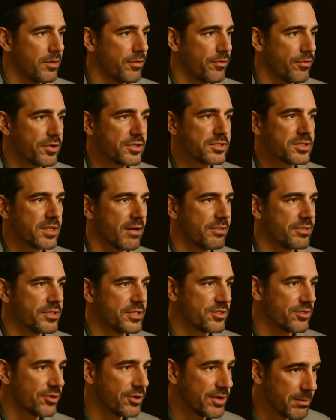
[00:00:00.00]
Well, first off, the
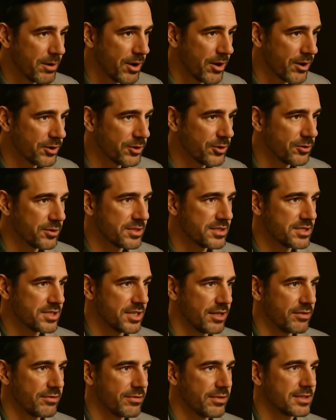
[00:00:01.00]
siRNA molecule
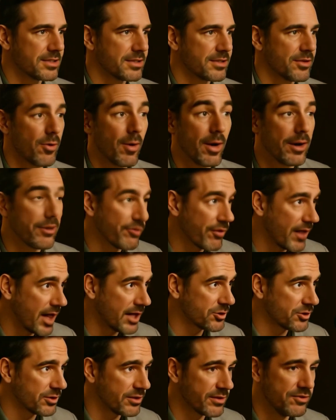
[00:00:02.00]
itself is quite
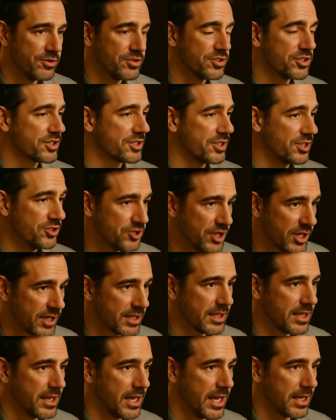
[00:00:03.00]
fragile if you just inject
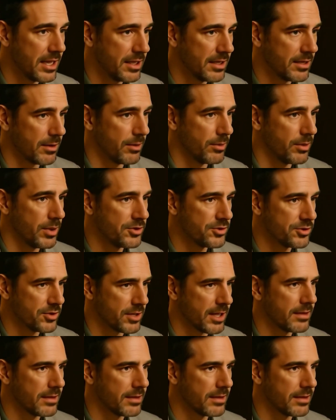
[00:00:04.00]
it naked into the bloodstream.